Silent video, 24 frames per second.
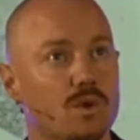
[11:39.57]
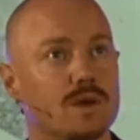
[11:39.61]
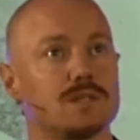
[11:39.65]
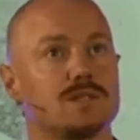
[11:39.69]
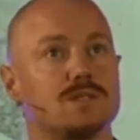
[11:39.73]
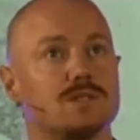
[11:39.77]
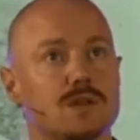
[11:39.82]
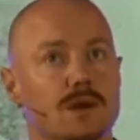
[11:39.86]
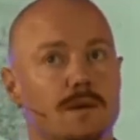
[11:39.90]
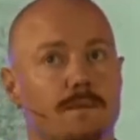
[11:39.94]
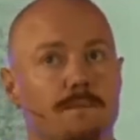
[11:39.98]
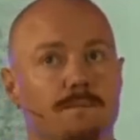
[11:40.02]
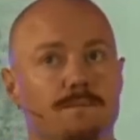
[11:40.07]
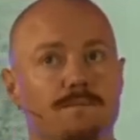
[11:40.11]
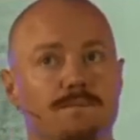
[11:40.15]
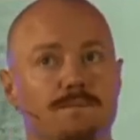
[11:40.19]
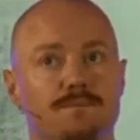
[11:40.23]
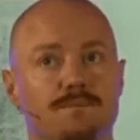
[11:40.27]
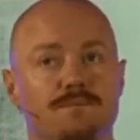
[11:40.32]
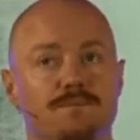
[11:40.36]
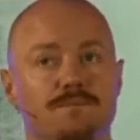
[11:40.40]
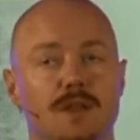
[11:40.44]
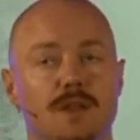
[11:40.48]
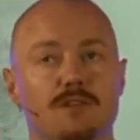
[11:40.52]
The
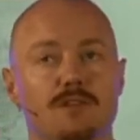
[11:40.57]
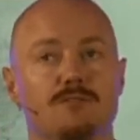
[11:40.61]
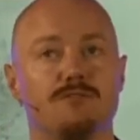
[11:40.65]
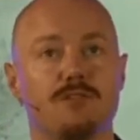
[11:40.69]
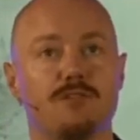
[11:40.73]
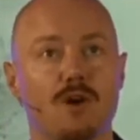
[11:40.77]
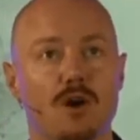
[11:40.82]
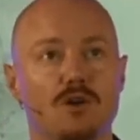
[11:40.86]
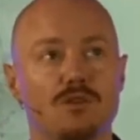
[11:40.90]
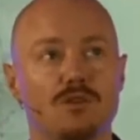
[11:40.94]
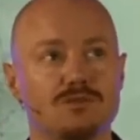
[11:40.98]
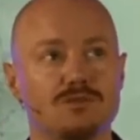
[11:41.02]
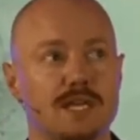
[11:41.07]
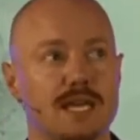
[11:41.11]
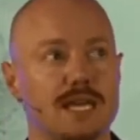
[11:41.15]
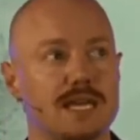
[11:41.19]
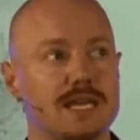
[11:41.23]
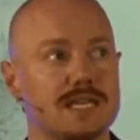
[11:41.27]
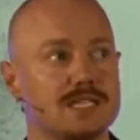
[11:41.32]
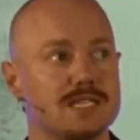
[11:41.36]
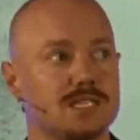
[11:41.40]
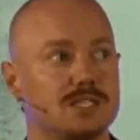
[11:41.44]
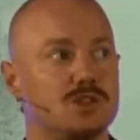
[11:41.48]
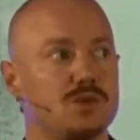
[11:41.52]
wisdom involved
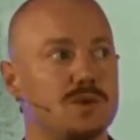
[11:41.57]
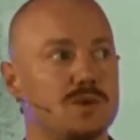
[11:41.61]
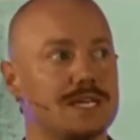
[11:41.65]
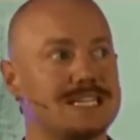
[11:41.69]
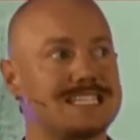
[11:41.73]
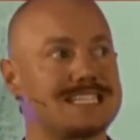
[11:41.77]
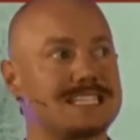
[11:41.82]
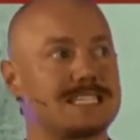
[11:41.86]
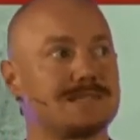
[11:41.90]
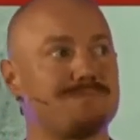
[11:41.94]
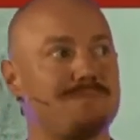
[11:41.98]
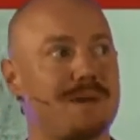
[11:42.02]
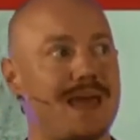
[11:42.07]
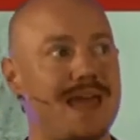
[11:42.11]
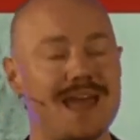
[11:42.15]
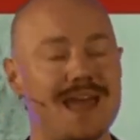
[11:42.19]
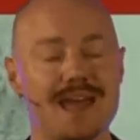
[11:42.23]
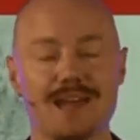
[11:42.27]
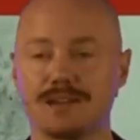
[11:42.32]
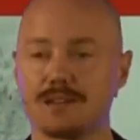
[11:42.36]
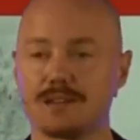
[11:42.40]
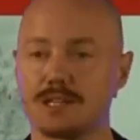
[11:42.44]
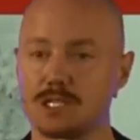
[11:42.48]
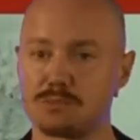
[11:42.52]
here is to
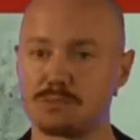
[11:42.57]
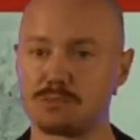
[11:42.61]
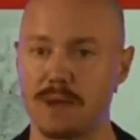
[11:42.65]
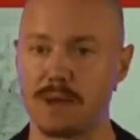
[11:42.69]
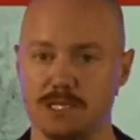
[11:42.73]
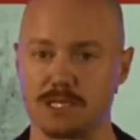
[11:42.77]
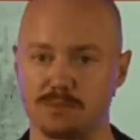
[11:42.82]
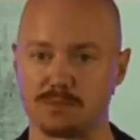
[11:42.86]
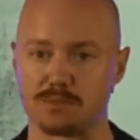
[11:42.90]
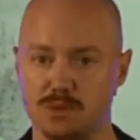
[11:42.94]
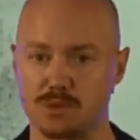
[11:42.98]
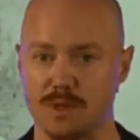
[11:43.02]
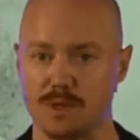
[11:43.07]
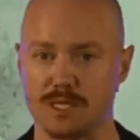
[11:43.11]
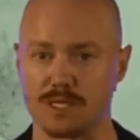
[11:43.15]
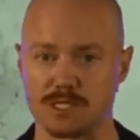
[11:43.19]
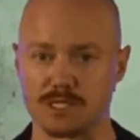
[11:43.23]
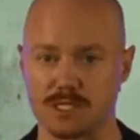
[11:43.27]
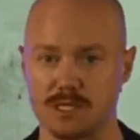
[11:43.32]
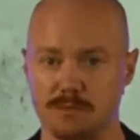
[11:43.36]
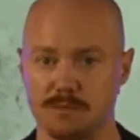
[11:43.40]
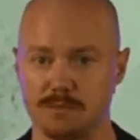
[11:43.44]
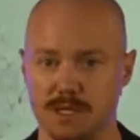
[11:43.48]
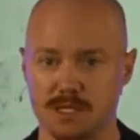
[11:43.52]
expand the space
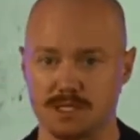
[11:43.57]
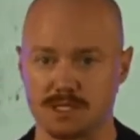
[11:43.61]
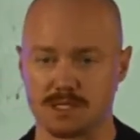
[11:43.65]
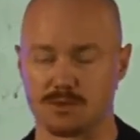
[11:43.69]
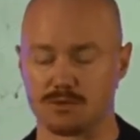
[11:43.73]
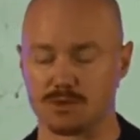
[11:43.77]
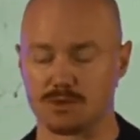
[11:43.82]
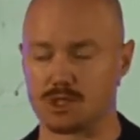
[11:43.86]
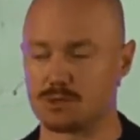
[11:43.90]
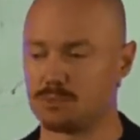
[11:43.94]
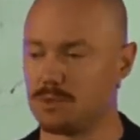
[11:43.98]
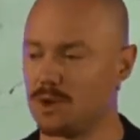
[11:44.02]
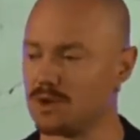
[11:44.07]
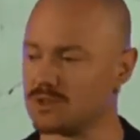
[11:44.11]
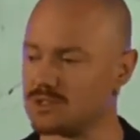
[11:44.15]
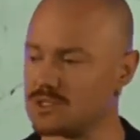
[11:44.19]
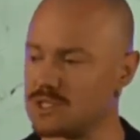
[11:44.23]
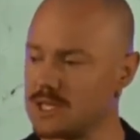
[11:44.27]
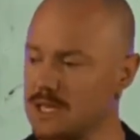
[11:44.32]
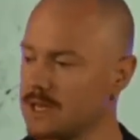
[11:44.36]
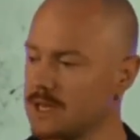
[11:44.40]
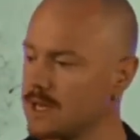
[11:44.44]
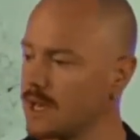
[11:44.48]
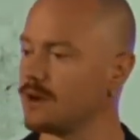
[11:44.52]
between stimulus and
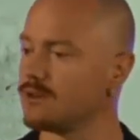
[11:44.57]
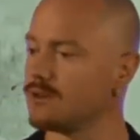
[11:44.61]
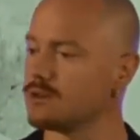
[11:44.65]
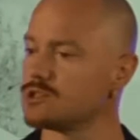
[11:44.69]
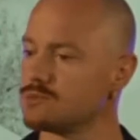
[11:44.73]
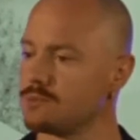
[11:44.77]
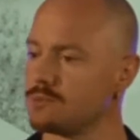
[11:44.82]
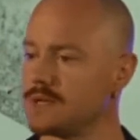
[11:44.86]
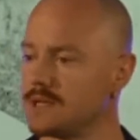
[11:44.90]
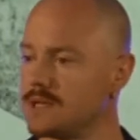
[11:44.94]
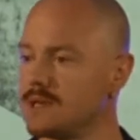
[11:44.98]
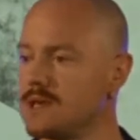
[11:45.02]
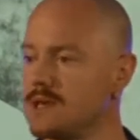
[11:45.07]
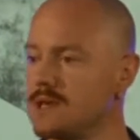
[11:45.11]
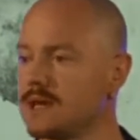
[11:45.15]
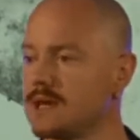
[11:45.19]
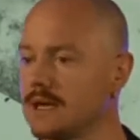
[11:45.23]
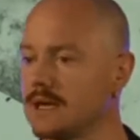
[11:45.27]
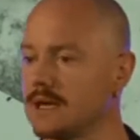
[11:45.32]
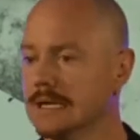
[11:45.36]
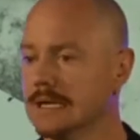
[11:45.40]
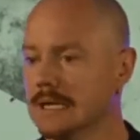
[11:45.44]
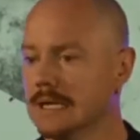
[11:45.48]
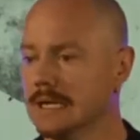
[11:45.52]
response. The encouragement
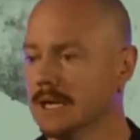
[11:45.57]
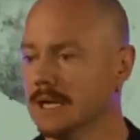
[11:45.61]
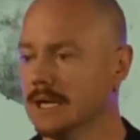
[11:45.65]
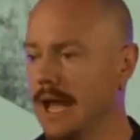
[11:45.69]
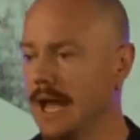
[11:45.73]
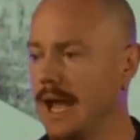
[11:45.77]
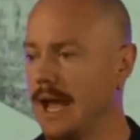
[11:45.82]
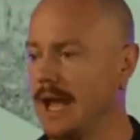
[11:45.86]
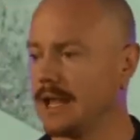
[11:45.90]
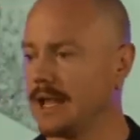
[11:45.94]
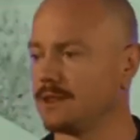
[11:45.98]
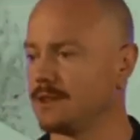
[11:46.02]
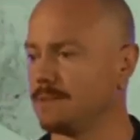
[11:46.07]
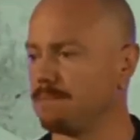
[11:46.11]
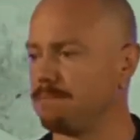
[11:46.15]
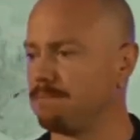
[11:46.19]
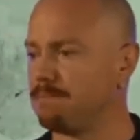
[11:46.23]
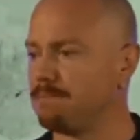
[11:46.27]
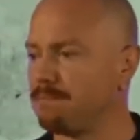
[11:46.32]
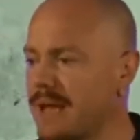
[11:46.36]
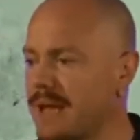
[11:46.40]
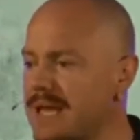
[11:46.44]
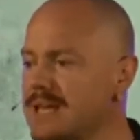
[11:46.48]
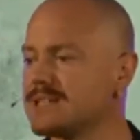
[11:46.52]
here at
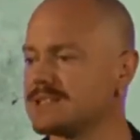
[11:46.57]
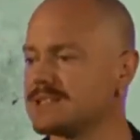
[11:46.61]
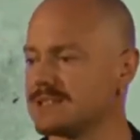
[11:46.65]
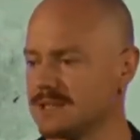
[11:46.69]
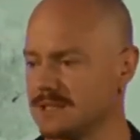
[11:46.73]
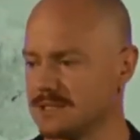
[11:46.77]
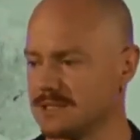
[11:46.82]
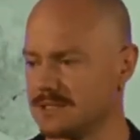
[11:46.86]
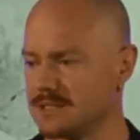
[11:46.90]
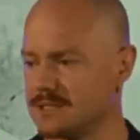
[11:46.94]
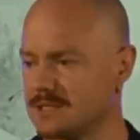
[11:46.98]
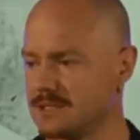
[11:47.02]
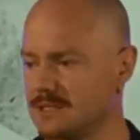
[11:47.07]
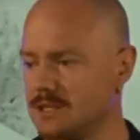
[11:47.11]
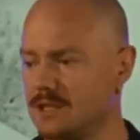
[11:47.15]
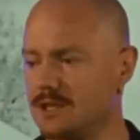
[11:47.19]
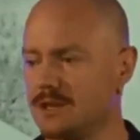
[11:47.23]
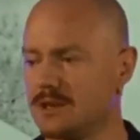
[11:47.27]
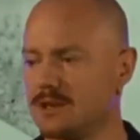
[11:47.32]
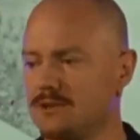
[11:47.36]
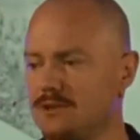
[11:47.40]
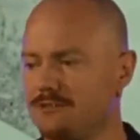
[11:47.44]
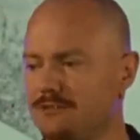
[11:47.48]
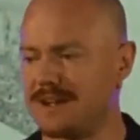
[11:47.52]
the basis,
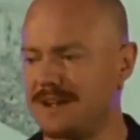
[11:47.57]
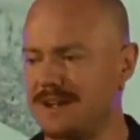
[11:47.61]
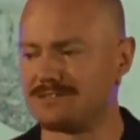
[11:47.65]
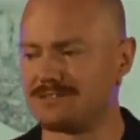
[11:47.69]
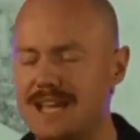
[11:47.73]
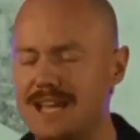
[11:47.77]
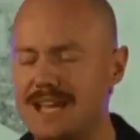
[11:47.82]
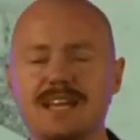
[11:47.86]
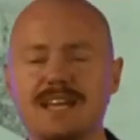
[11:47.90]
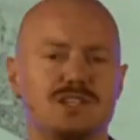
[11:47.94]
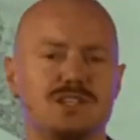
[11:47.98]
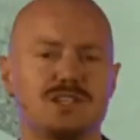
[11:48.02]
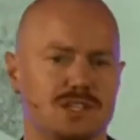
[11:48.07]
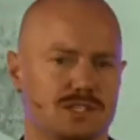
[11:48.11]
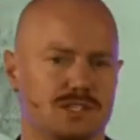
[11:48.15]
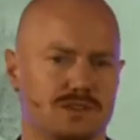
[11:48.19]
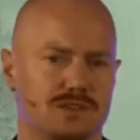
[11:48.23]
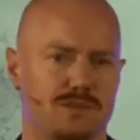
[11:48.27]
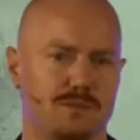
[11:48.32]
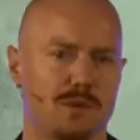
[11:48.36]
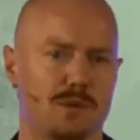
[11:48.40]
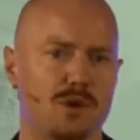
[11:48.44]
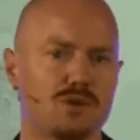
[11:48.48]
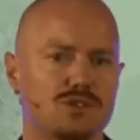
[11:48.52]
the
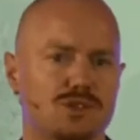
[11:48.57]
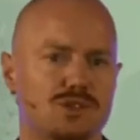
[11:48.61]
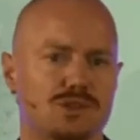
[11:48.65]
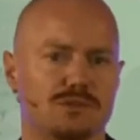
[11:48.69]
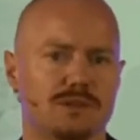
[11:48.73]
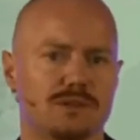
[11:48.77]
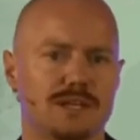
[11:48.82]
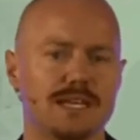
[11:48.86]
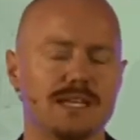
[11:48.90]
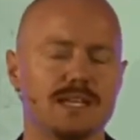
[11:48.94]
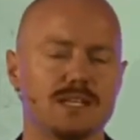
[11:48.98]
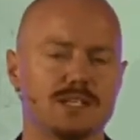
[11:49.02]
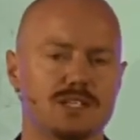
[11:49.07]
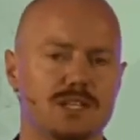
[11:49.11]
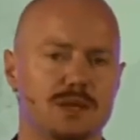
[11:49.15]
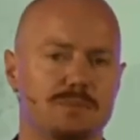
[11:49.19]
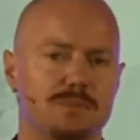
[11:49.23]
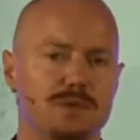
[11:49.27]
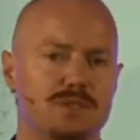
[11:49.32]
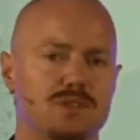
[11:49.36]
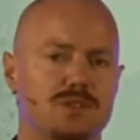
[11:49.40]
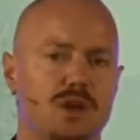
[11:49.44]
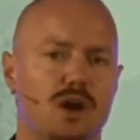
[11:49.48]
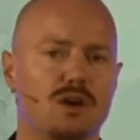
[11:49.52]
foundations of emotional
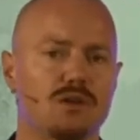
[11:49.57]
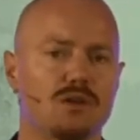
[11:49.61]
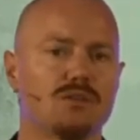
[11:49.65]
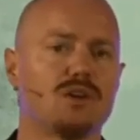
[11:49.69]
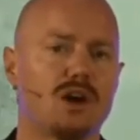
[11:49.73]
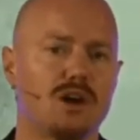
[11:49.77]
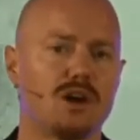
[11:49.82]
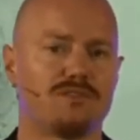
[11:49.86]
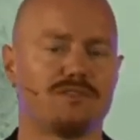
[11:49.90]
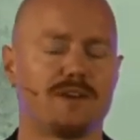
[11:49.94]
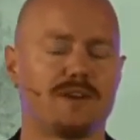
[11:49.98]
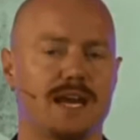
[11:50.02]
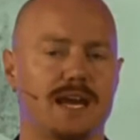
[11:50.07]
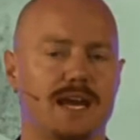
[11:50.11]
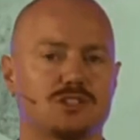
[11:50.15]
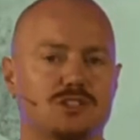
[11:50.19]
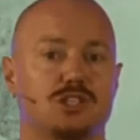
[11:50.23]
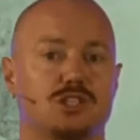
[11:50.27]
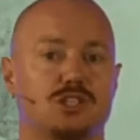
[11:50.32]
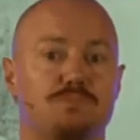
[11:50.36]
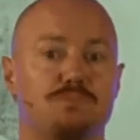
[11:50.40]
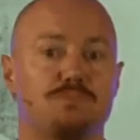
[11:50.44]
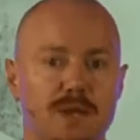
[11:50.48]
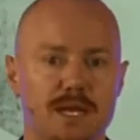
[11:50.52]
leadership is to hold off on
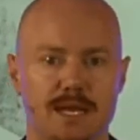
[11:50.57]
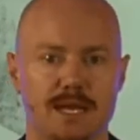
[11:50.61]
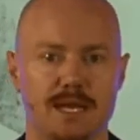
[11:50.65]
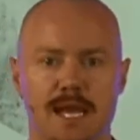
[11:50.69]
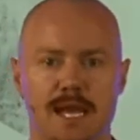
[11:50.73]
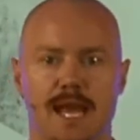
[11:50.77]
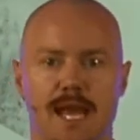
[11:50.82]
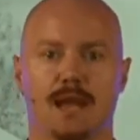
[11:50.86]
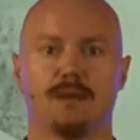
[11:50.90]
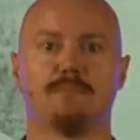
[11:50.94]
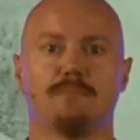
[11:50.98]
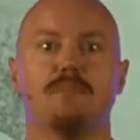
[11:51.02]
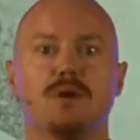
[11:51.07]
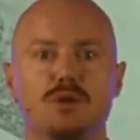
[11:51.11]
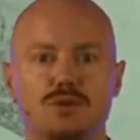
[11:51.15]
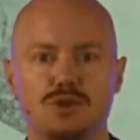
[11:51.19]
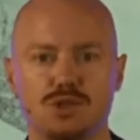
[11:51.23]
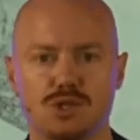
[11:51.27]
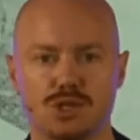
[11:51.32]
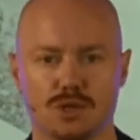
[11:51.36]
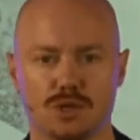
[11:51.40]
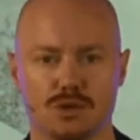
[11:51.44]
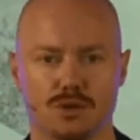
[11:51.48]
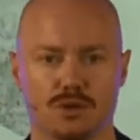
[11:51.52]
our split and
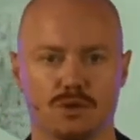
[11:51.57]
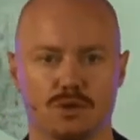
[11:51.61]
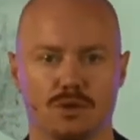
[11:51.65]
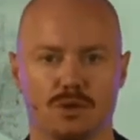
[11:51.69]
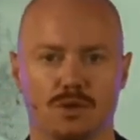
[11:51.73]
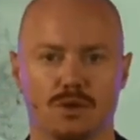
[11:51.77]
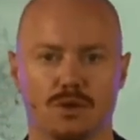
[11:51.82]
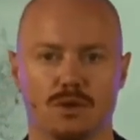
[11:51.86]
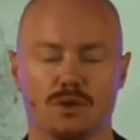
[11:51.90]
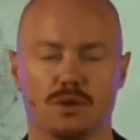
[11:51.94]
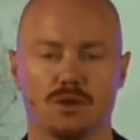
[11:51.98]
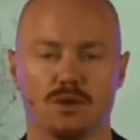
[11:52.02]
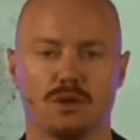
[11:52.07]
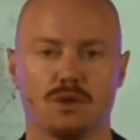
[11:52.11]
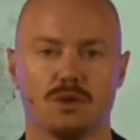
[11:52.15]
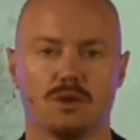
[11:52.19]
emotional